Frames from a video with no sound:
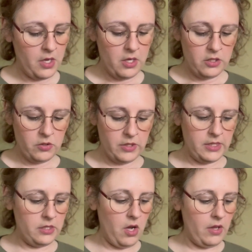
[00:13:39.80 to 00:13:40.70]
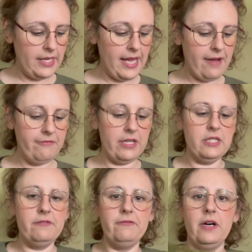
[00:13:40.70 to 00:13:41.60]
So this is all I have
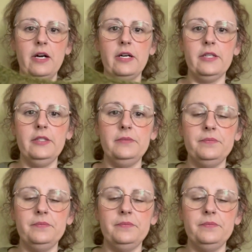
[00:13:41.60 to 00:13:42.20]
thus far.